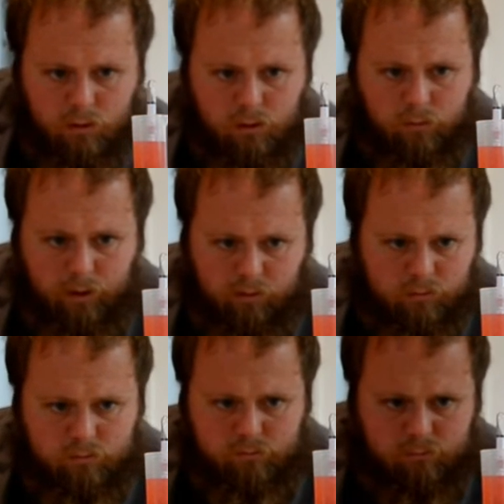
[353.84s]

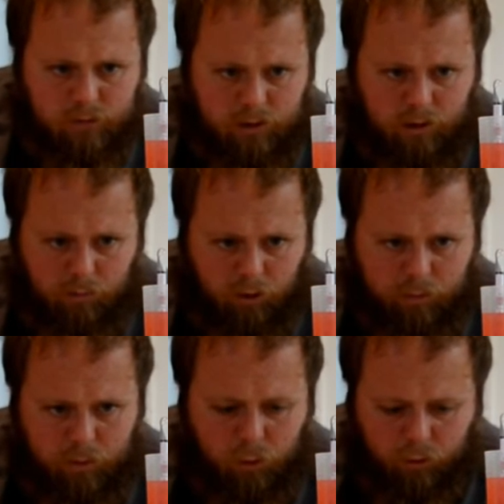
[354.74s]
Well, it might
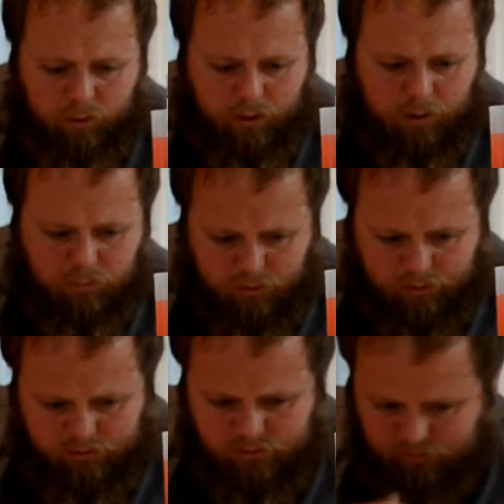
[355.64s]
be more than that, but
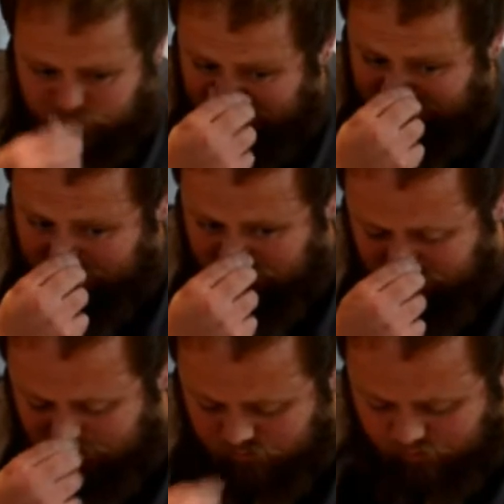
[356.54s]
it's
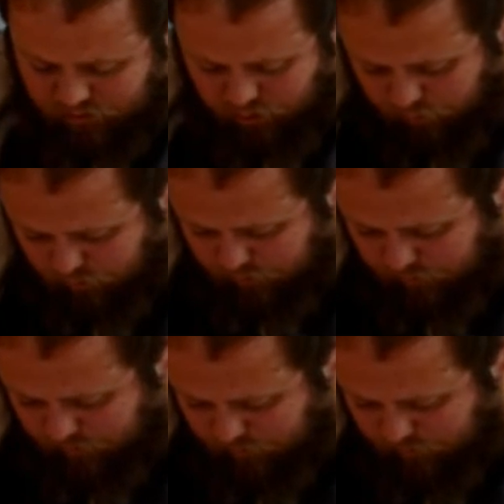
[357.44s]
sunk straight to the bottom.